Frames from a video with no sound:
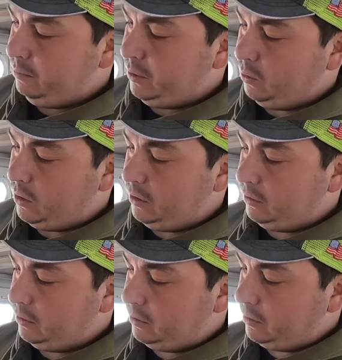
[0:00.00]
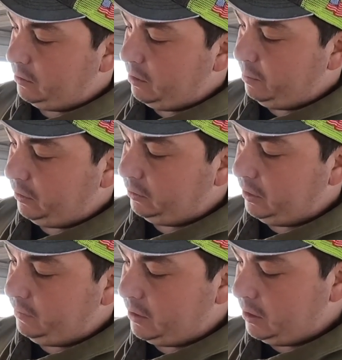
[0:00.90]
Put one crimping
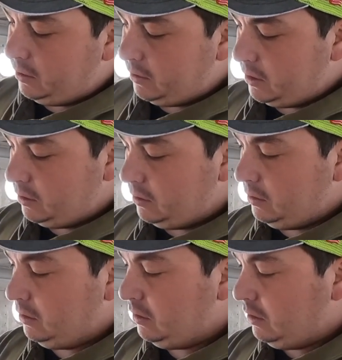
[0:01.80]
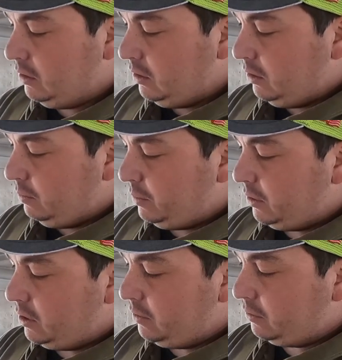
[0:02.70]
sleeve on and then put
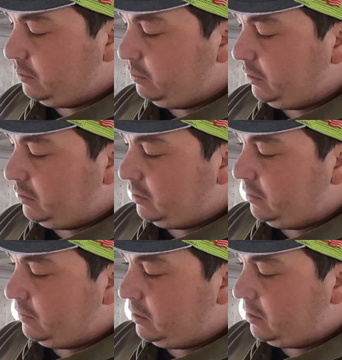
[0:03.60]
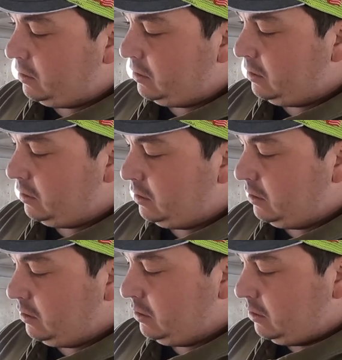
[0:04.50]
another crimping sleeve on.
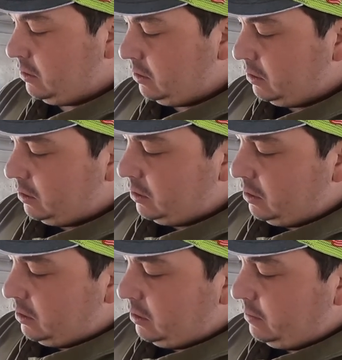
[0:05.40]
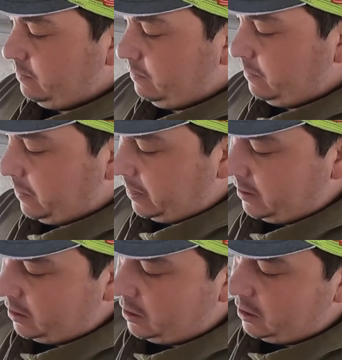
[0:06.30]

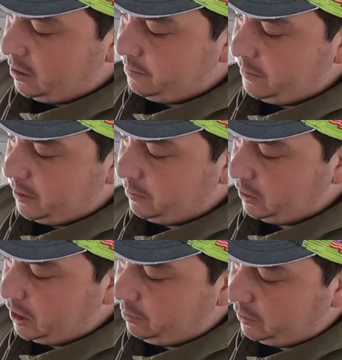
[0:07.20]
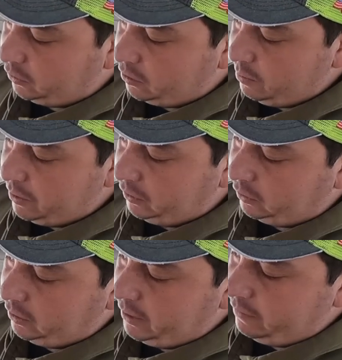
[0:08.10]
I'm going to keep this crimping
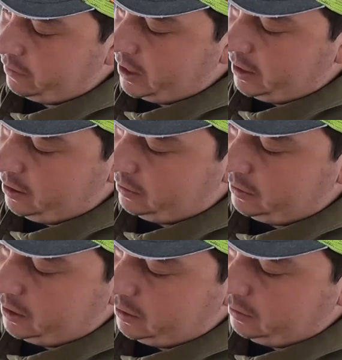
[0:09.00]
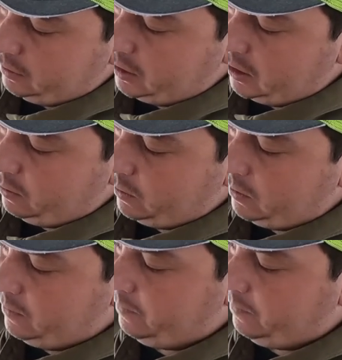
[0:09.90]
sleeve right here at the end of the cable.